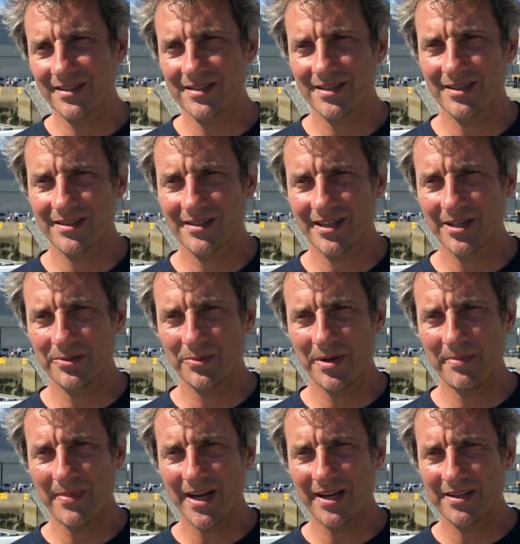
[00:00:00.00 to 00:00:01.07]
it, and then
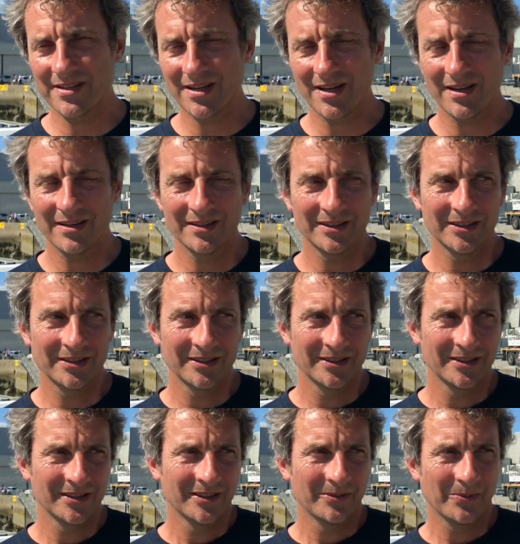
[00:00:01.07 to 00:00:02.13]
we
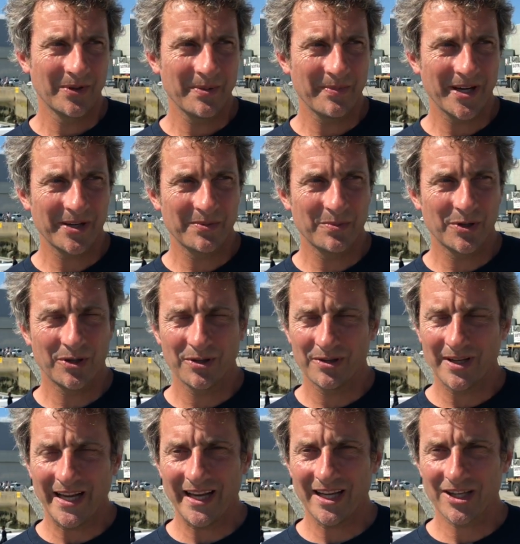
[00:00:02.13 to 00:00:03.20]
made
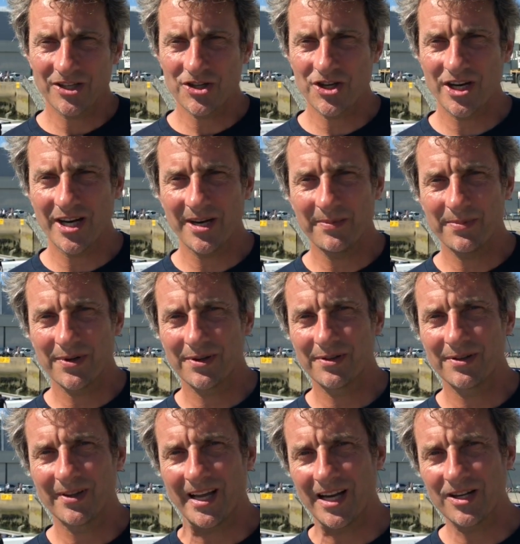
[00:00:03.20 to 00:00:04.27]
more L shape,
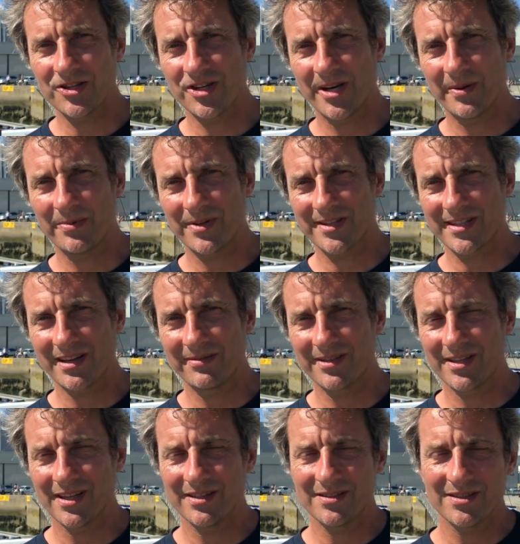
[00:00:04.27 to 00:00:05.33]
and the L shape was
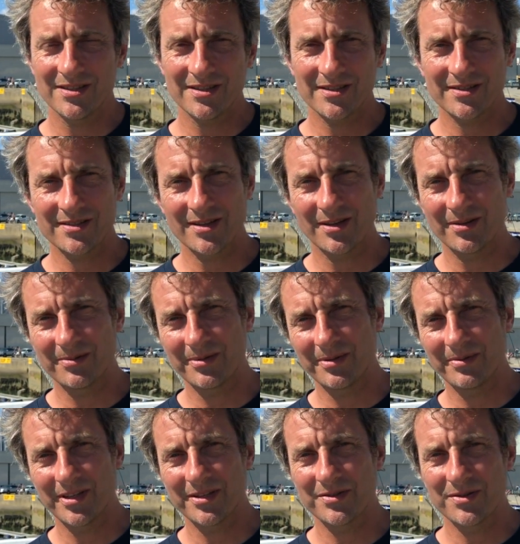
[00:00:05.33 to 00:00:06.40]
cavitating, so we
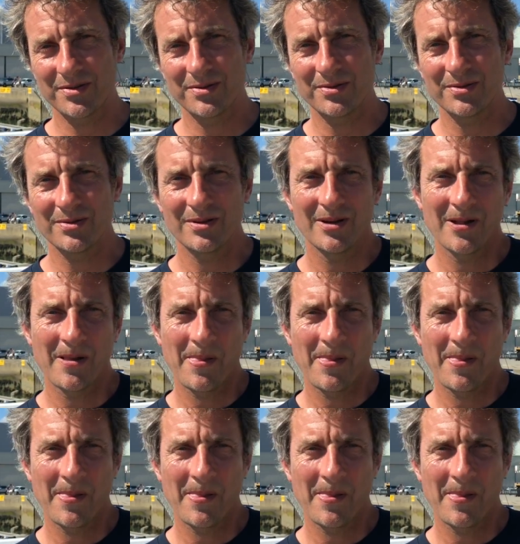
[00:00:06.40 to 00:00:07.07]
went to